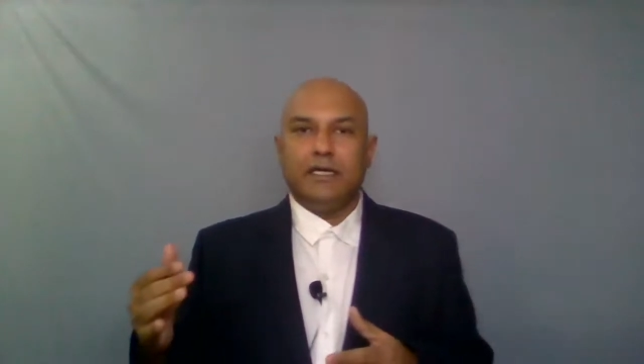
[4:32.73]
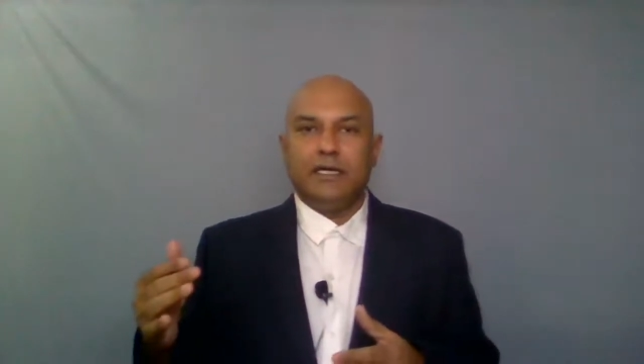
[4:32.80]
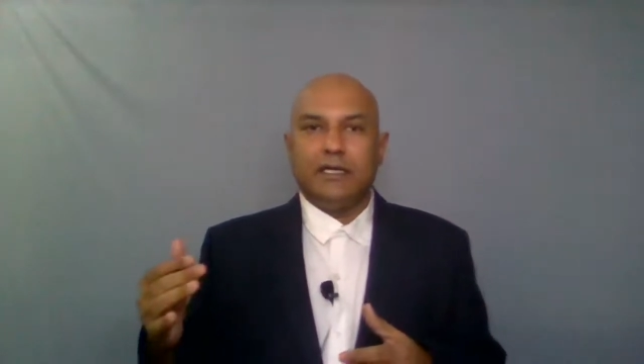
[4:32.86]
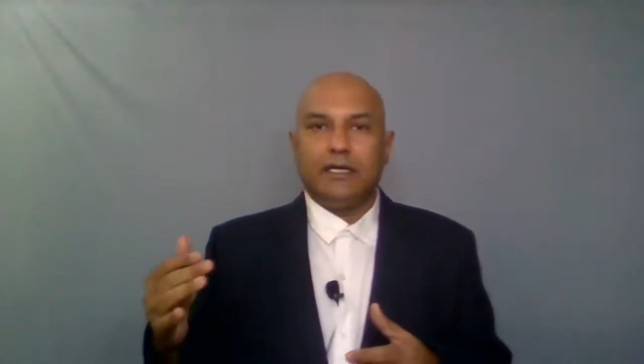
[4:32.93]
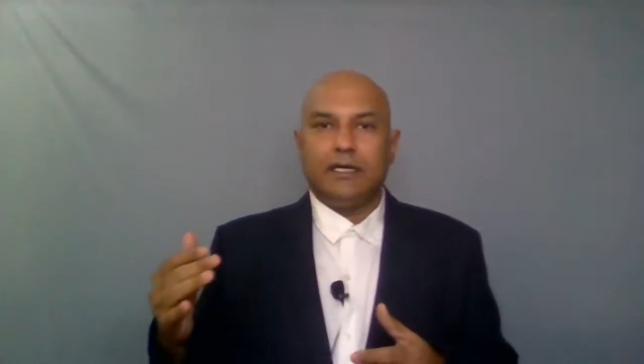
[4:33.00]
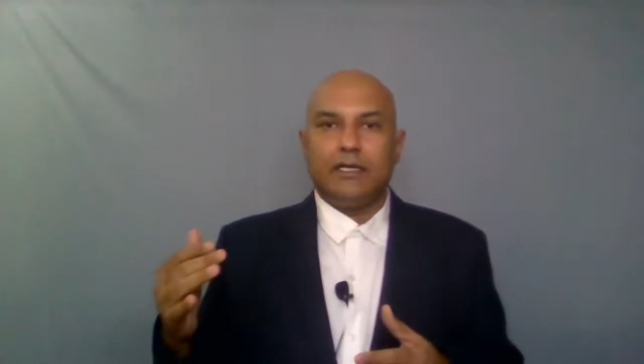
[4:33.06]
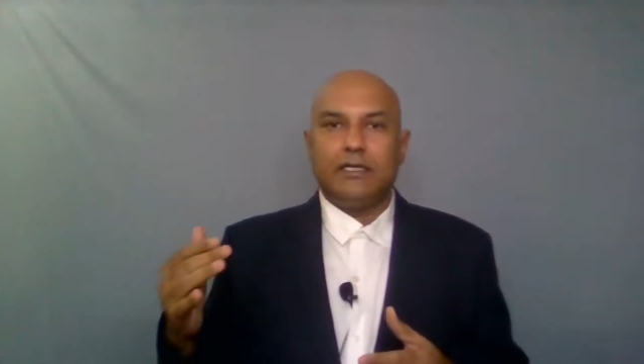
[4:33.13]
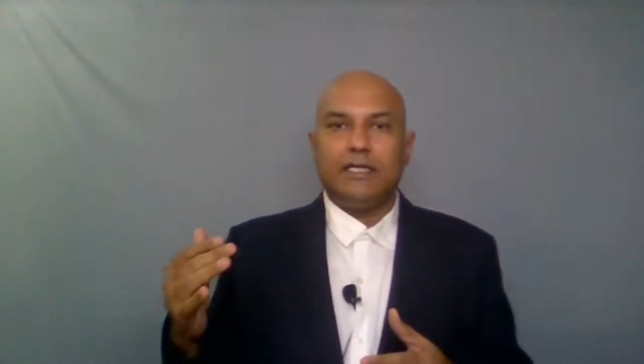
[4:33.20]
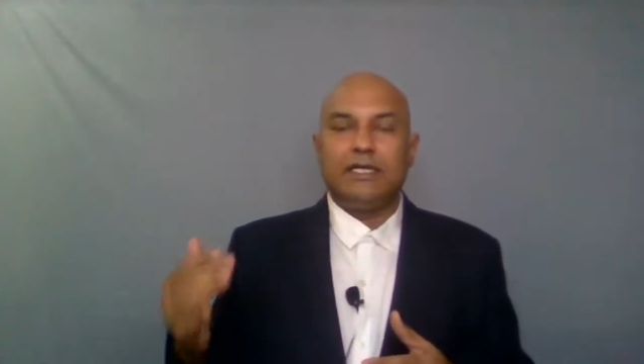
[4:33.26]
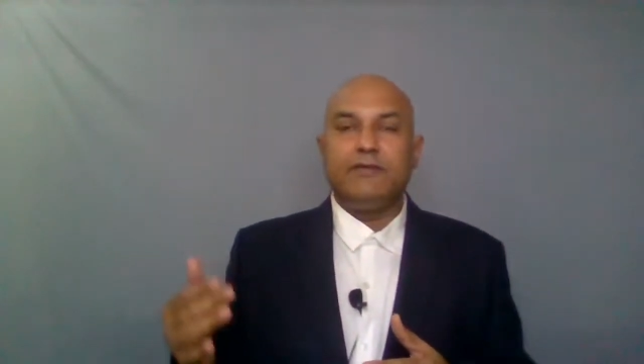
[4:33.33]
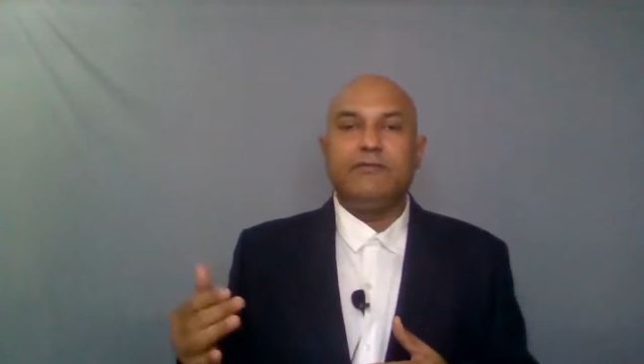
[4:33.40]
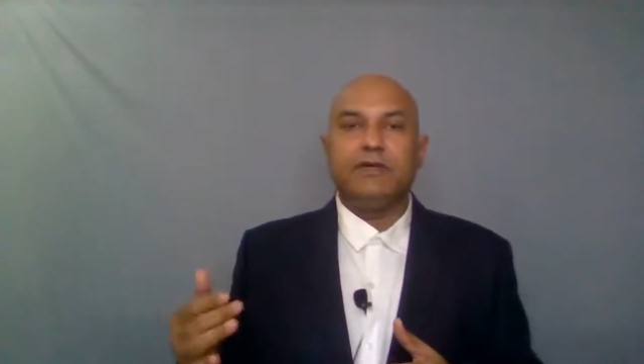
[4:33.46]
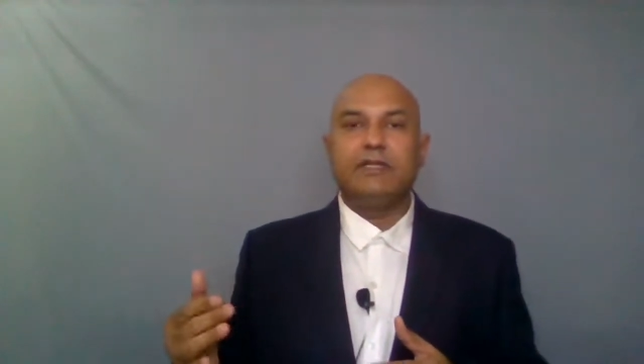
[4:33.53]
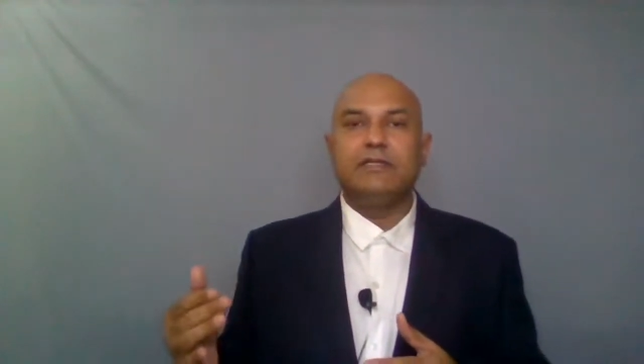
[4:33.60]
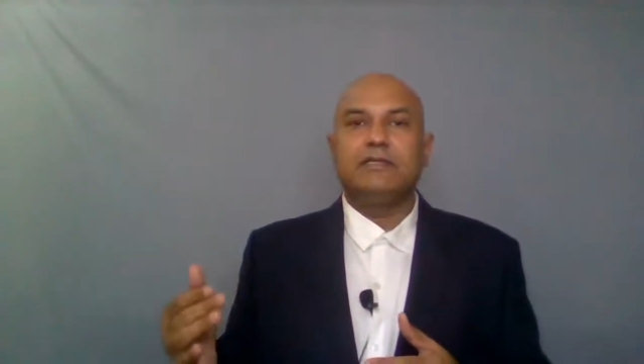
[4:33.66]

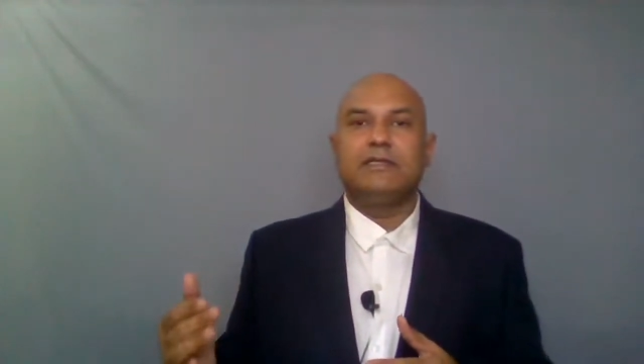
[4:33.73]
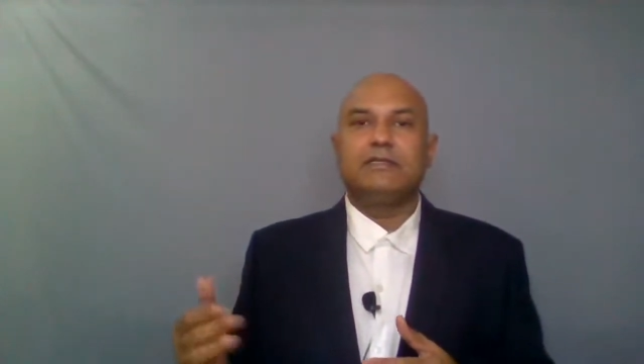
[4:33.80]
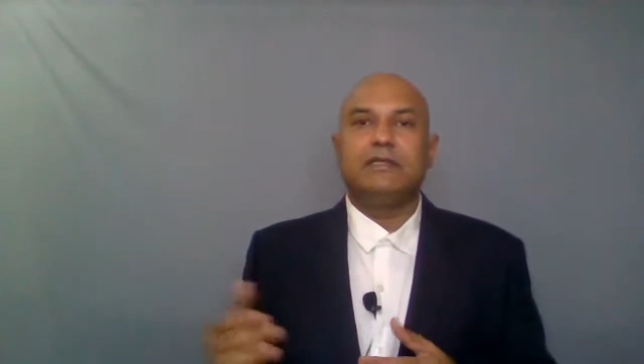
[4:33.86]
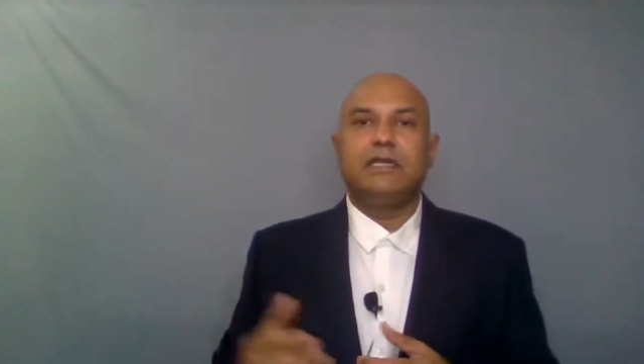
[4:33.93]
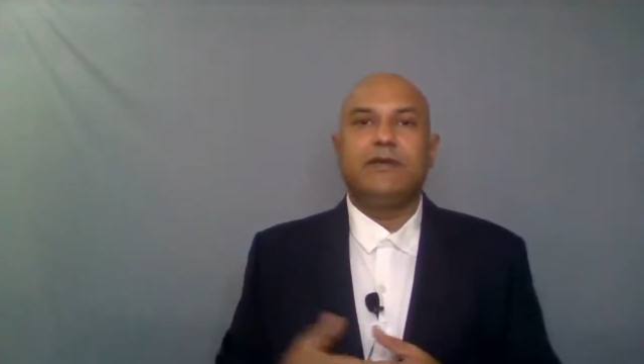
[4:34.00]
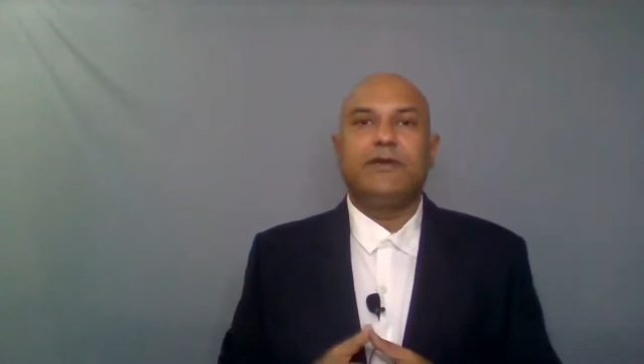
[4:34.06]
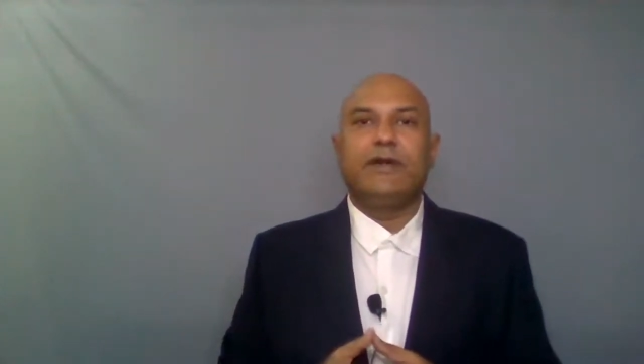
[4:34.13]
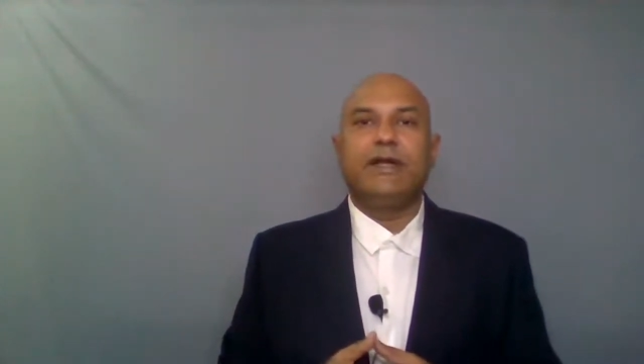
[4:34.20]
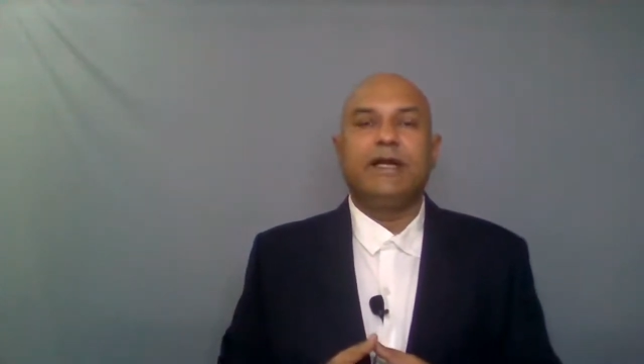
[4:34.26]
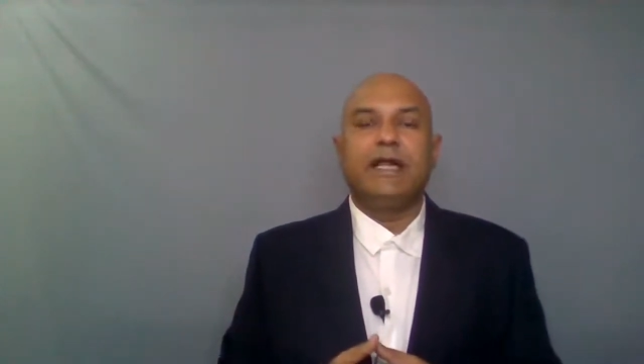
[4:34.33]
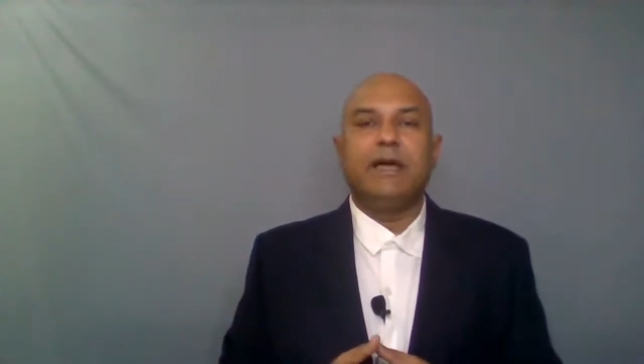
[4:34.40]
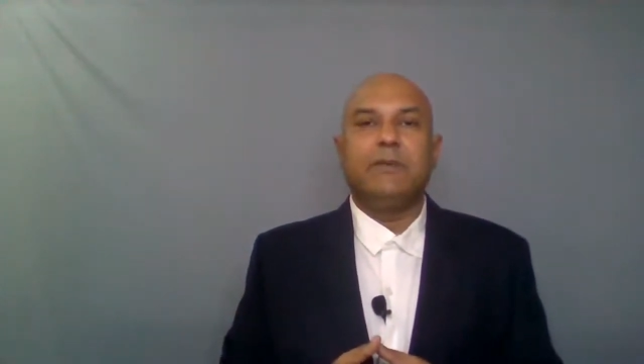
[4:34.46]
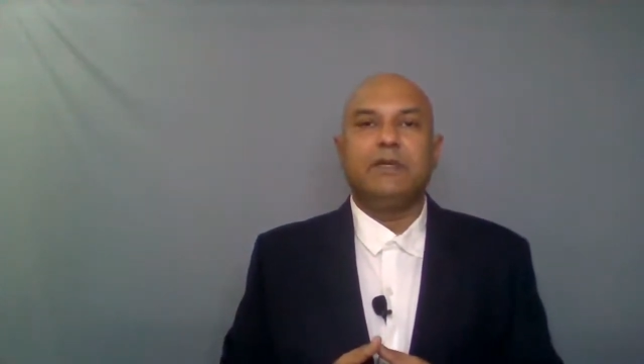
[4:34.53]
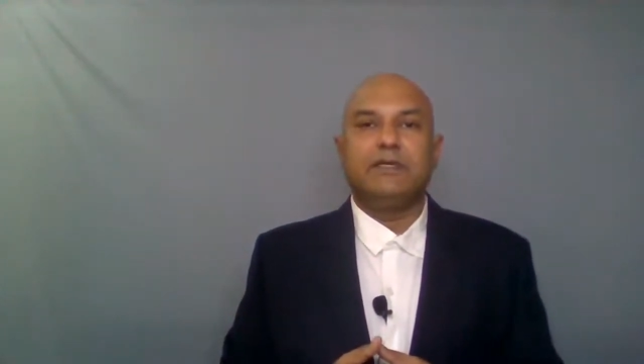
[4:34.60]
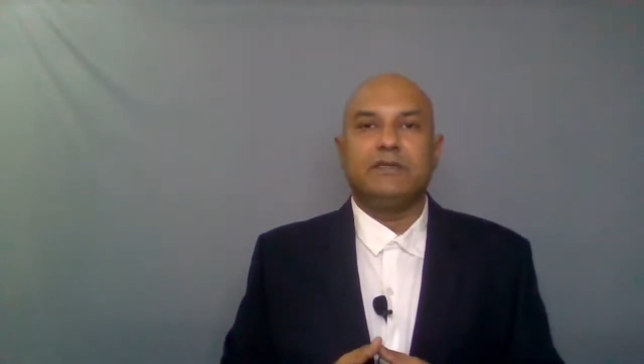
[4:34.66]
refer this as a liquidated
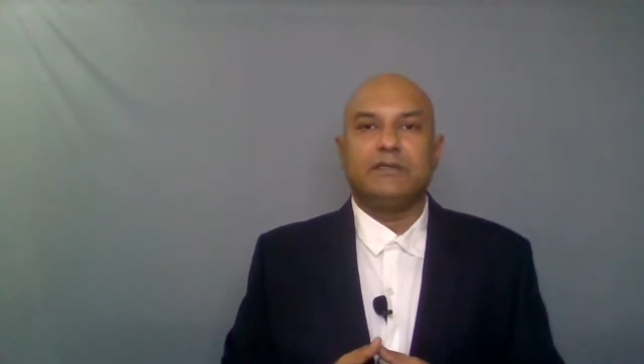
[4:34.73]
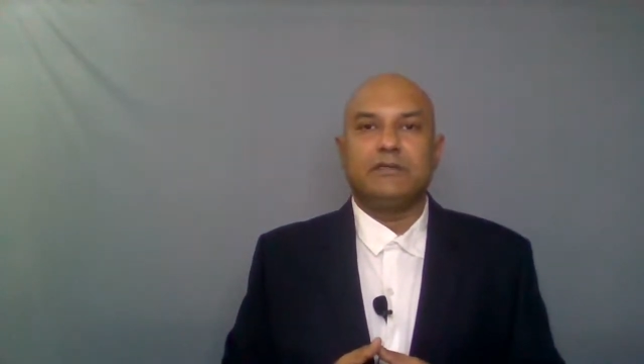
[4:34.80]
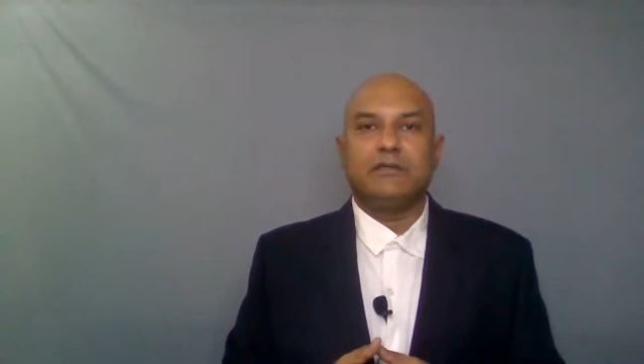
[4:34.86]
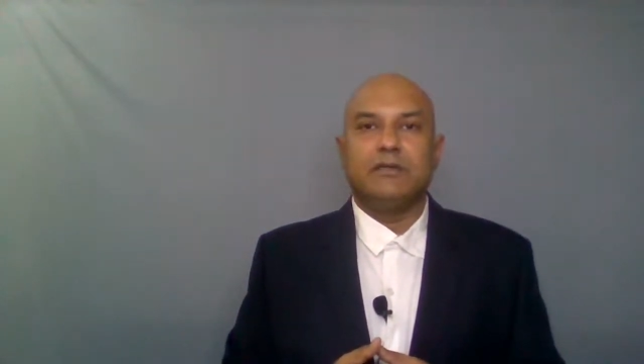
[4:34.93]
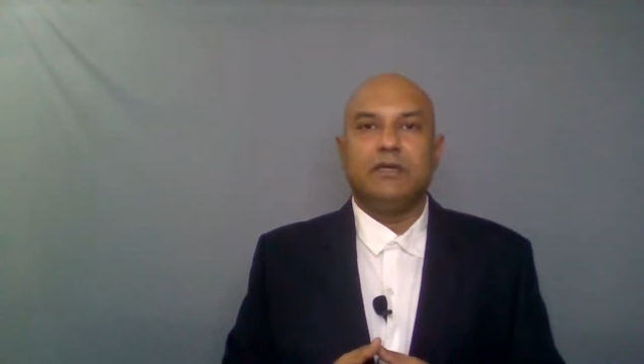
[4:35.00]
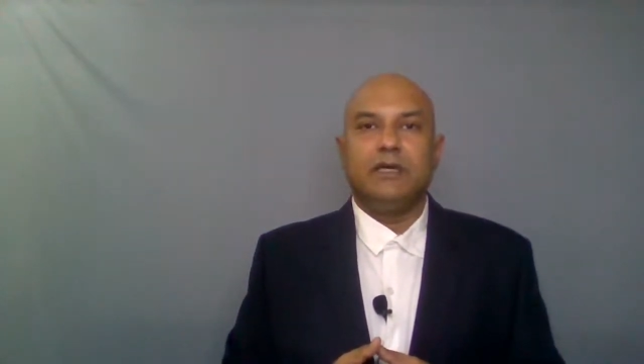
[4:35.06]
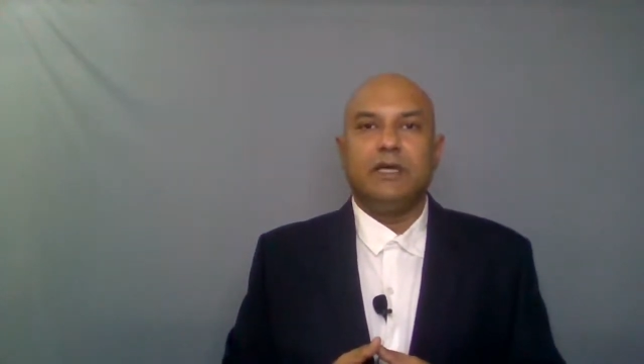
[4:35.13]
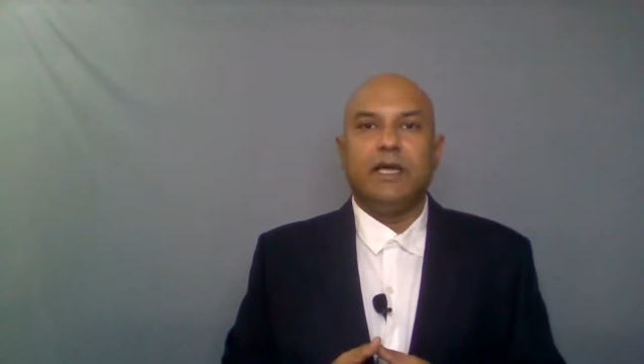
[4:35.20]
damages.